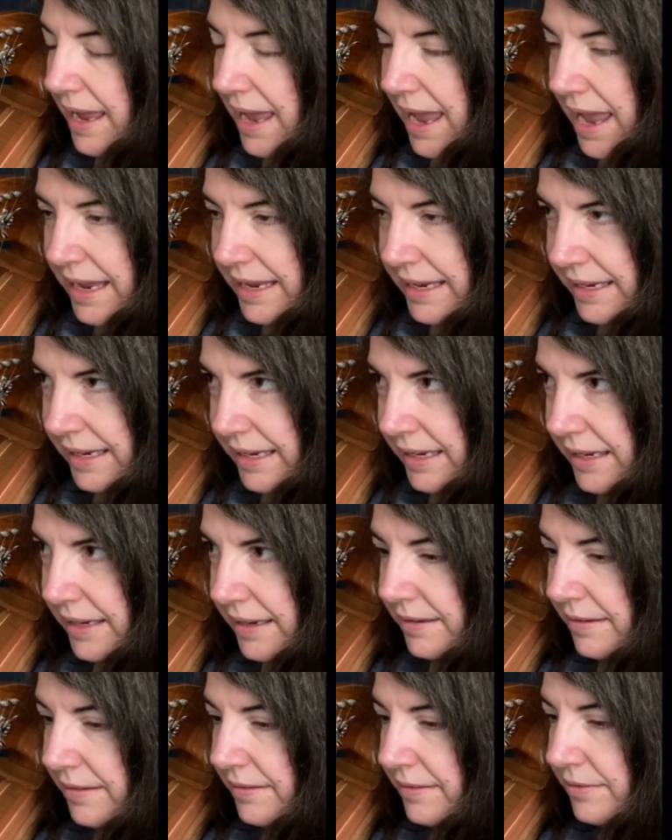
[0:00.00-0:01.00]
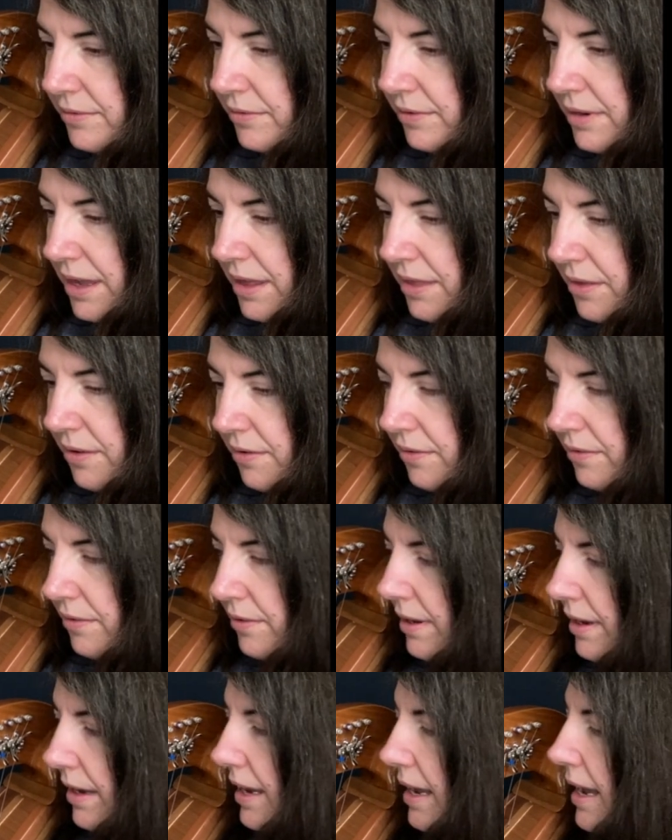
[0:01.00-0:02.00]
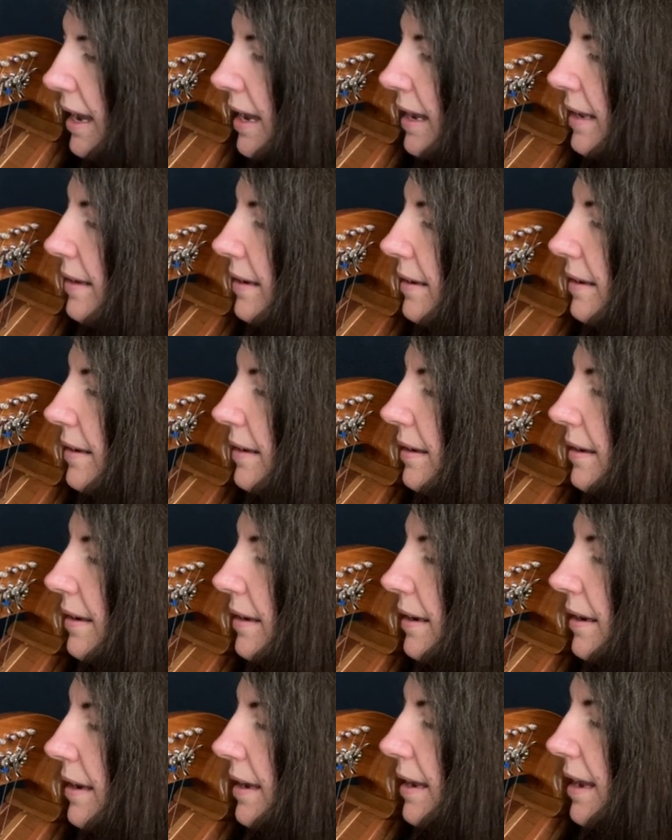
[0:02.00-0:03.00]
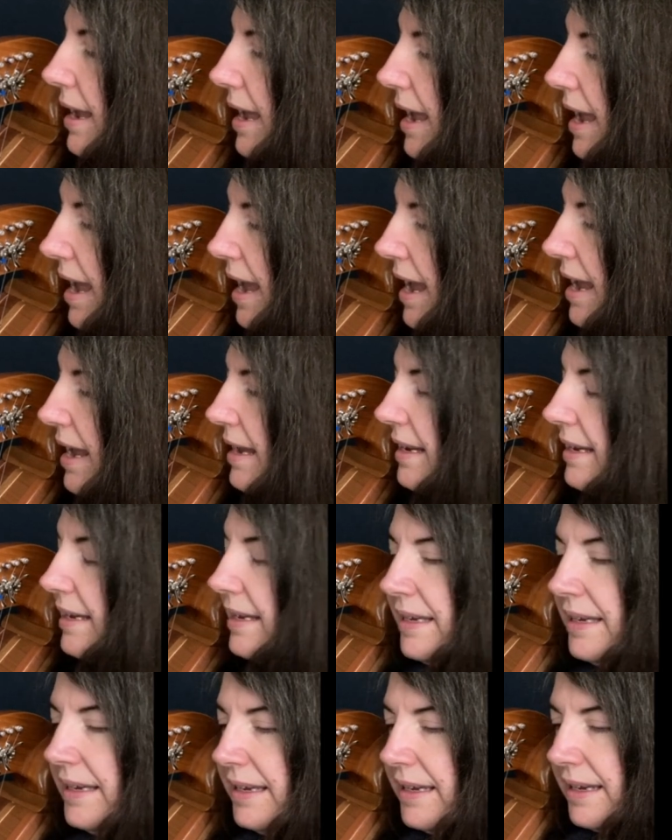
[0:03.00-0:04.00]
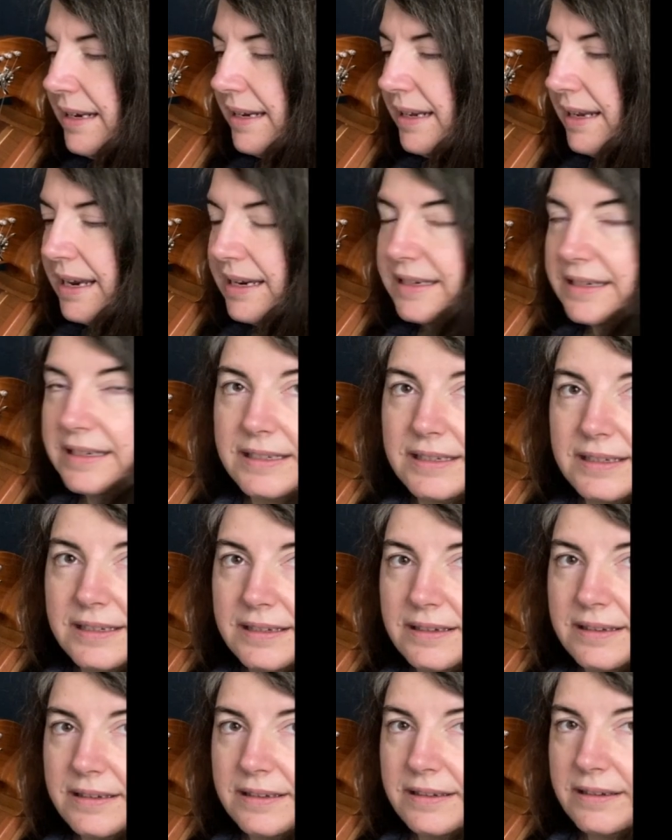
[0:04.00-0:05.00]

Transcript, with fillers: A E together, and A E like this.